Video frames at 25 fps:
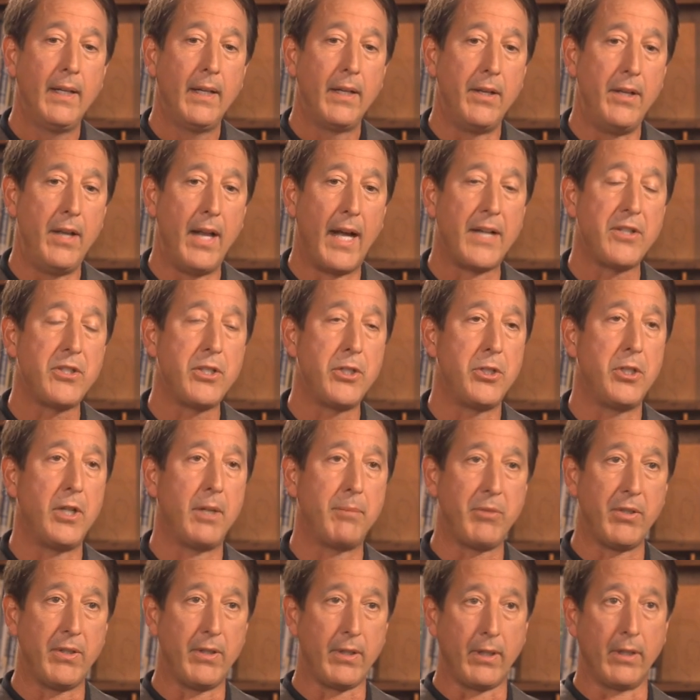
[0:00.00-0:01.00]
not to
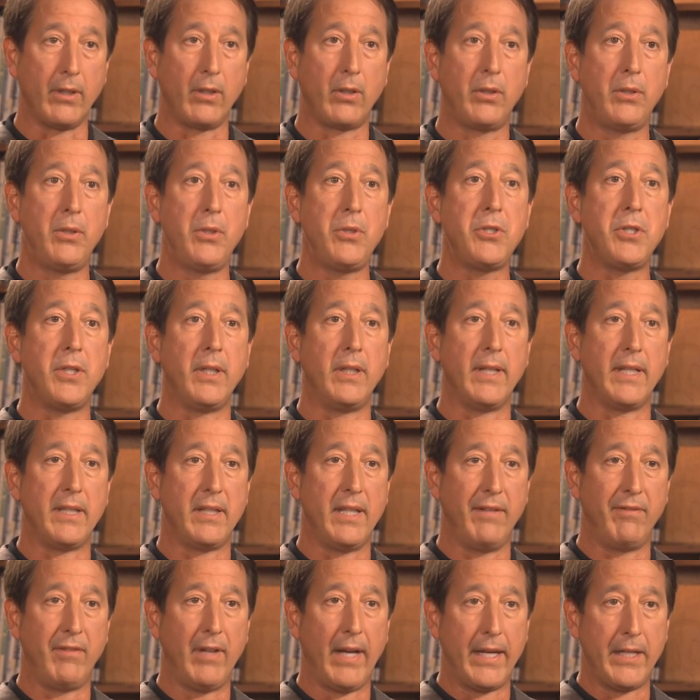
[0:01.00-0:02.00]
jump to the conclusion that
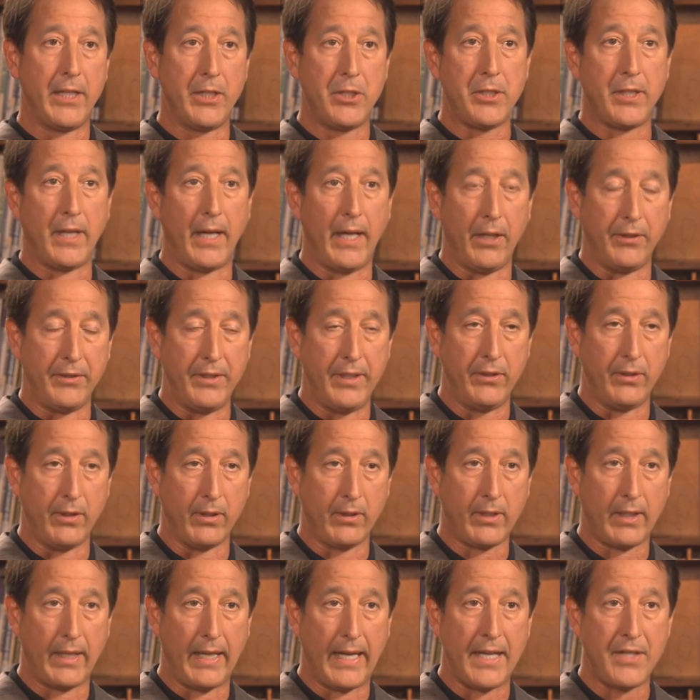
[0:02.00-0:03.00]
they've got a child in their
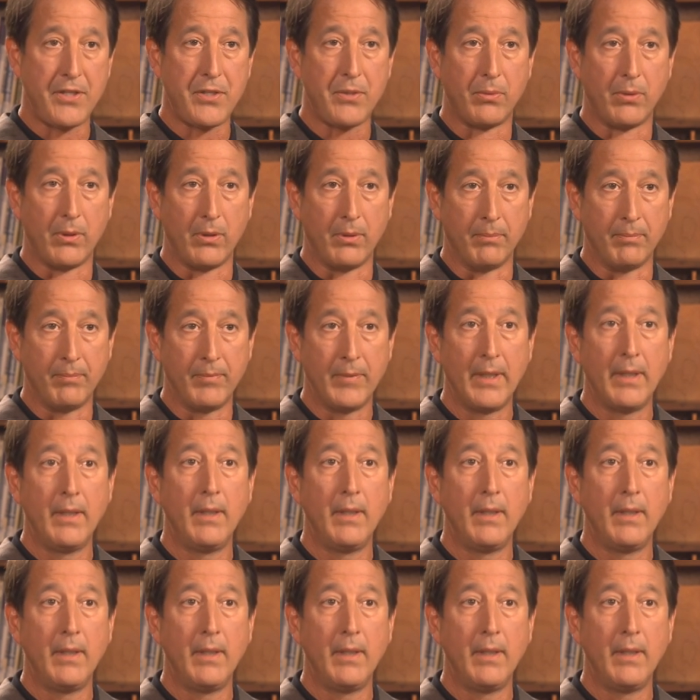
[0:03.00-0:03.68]
classroom